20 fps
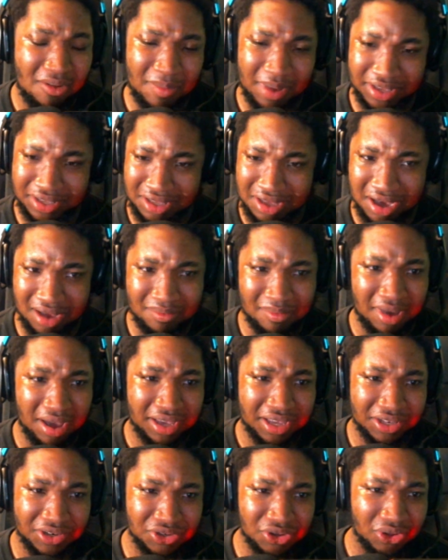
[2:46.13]
Oh my God,
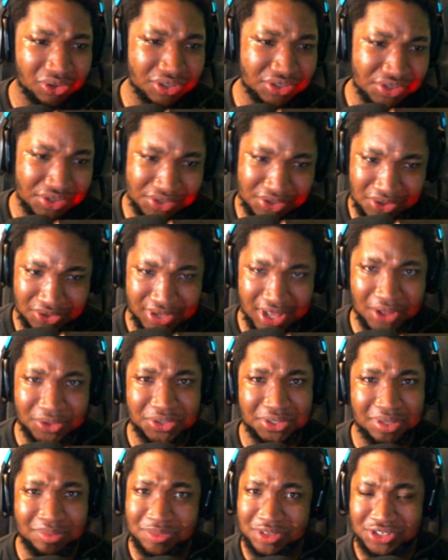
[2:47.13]
my condolences goes
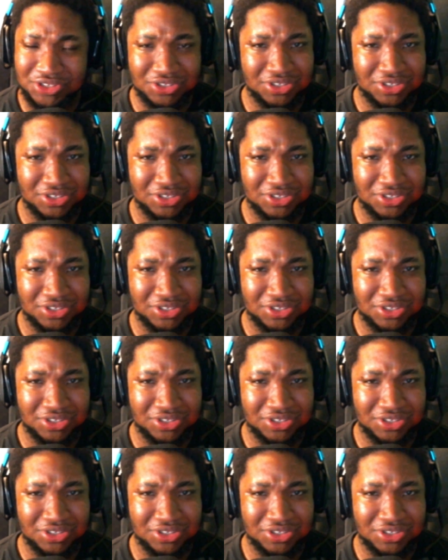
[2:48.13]
out to them.